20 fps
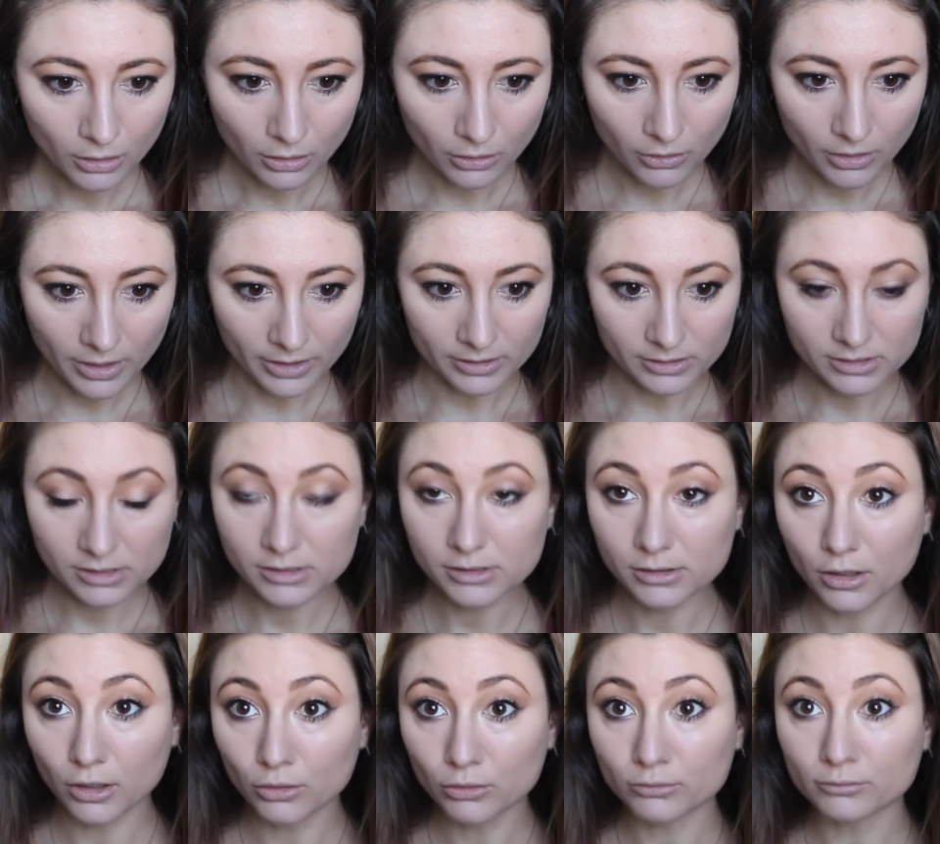Okay,
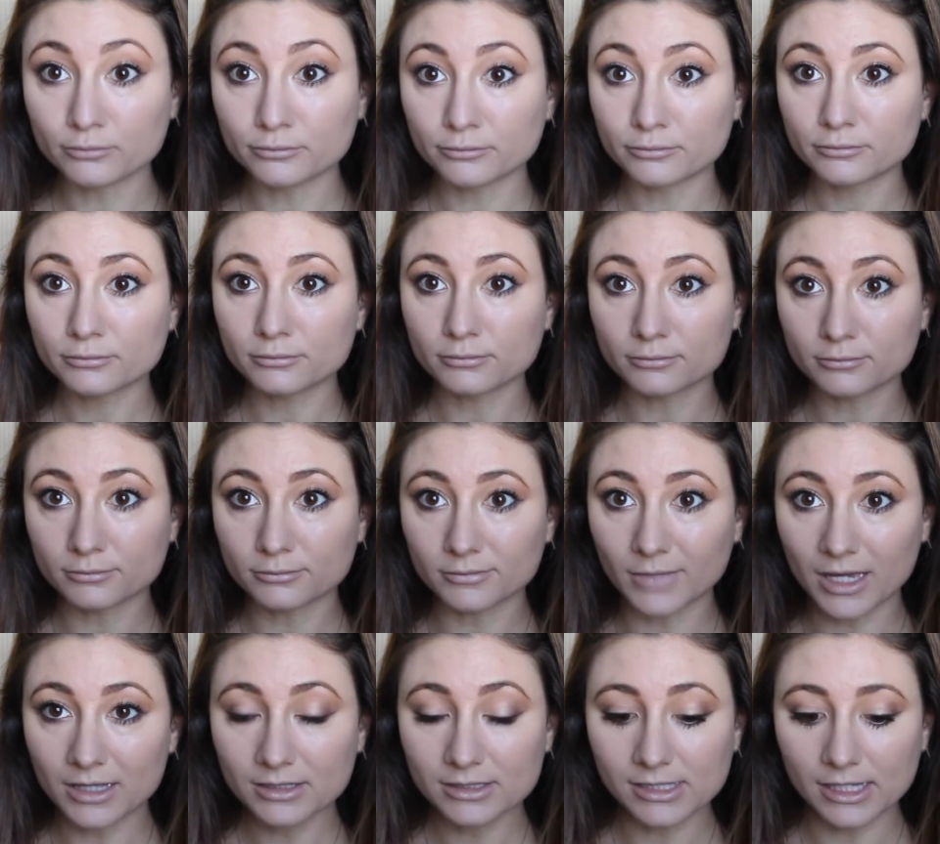so
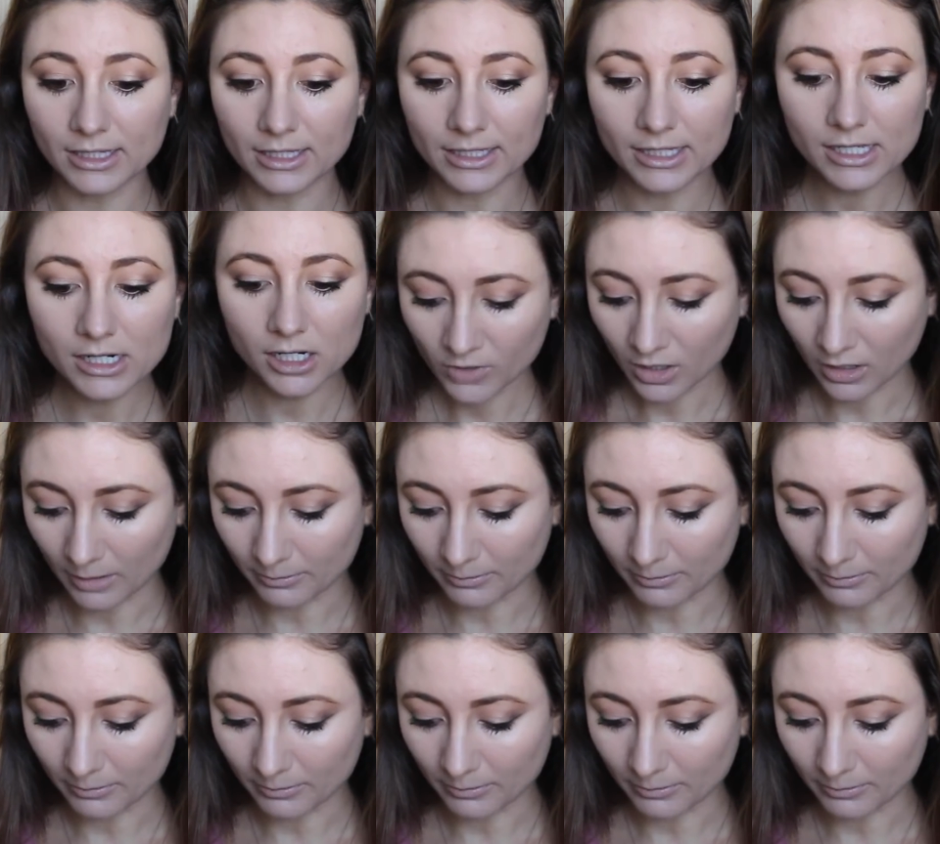that's it.